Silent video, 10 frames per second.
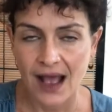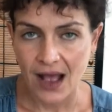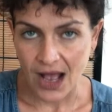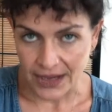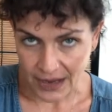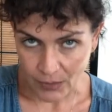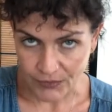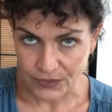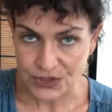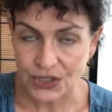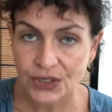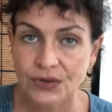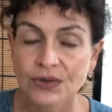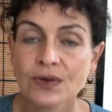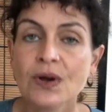unhelpful to
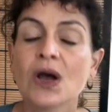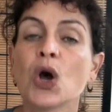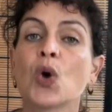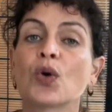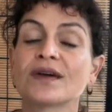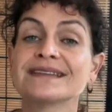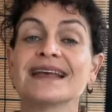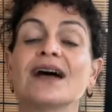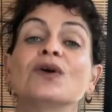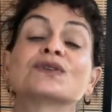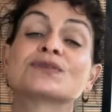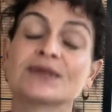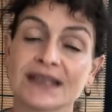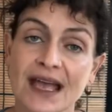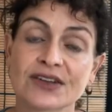you or is
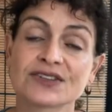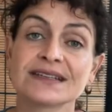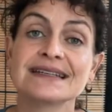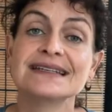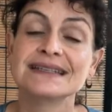ultimately actually